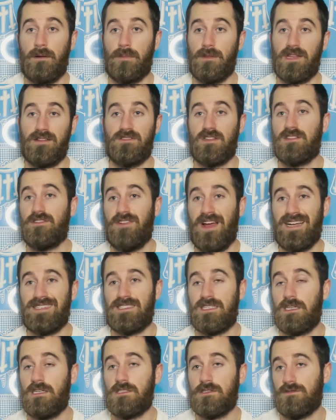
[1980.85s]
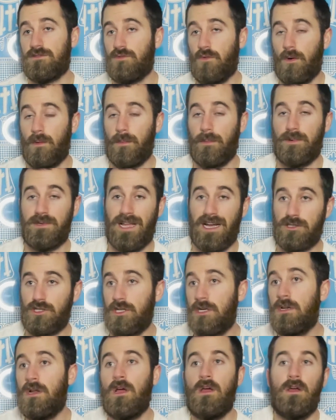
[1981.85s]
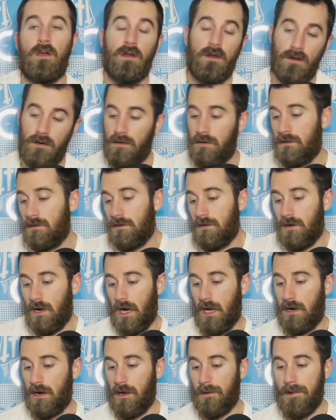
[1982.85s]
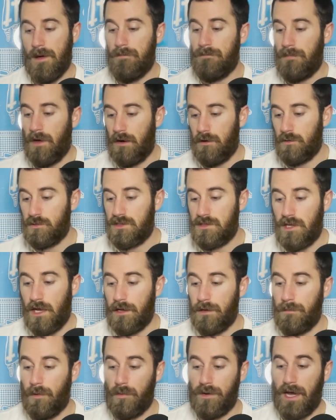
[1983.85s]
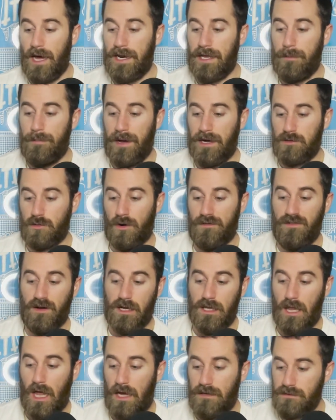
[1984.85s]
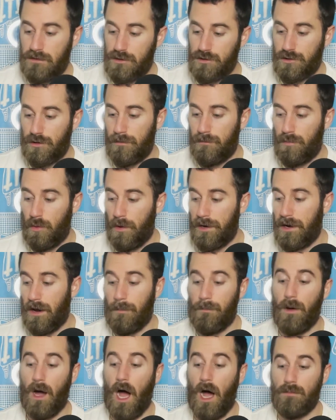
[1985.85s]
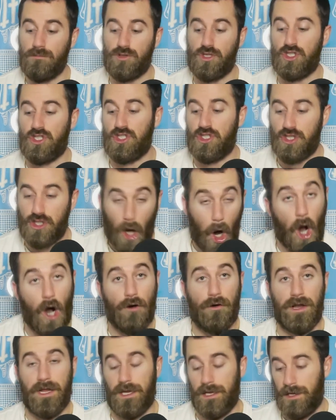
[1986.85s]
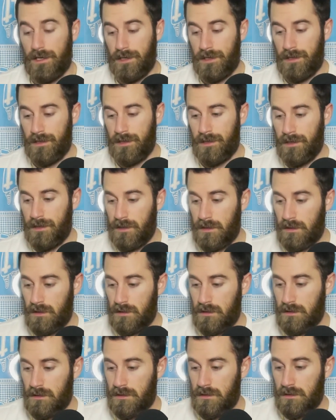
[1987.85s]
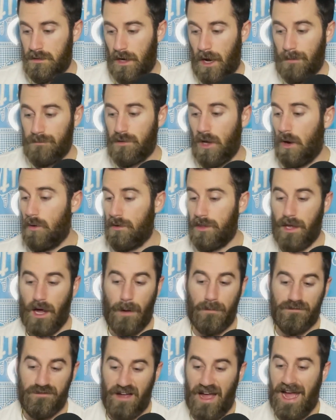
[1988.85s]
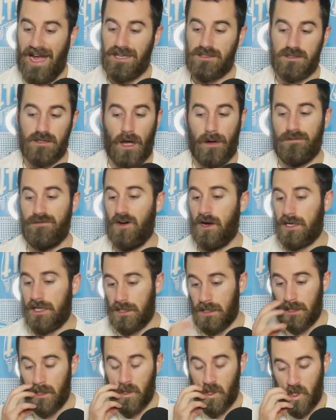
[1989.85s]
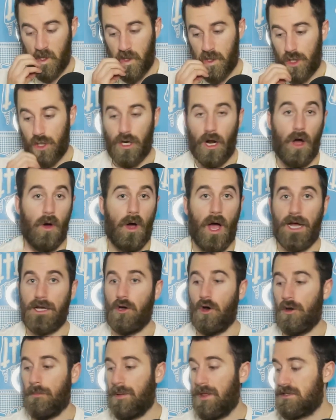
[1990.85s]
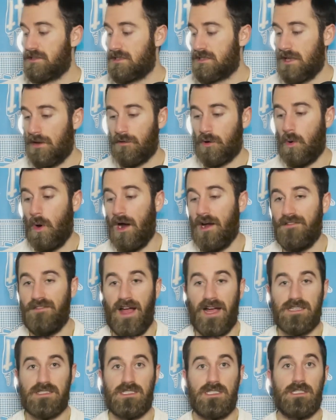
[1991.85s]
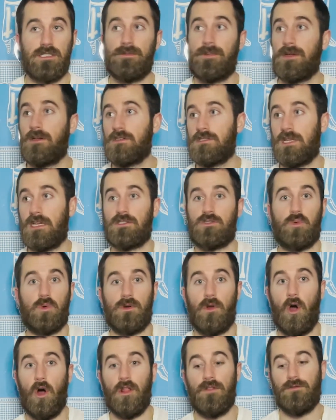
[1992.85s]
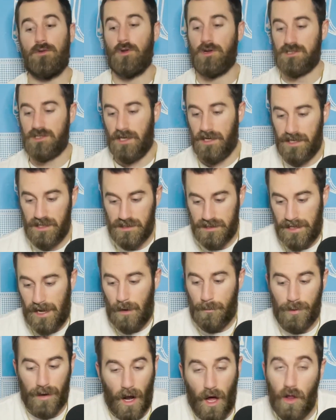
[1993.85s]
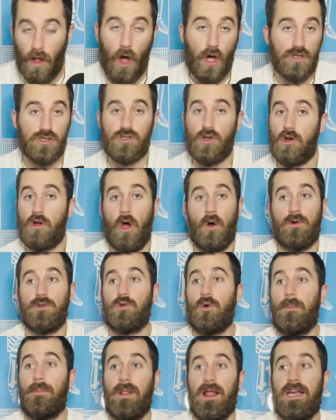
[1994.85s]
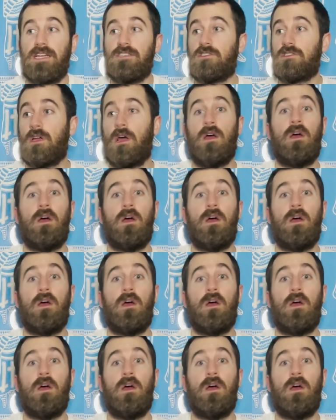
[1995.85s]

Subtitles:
believe that the vaccine is a form of protection, I don't know, man. I don't know what to tell you, but we got to get back to our fucking lives at a certain point. I'm sorry. I'm done with it. I'm vaxxed. I'm fucking, I go to places that require vaccines because that's what all of New York City is now, but I'll also go into a place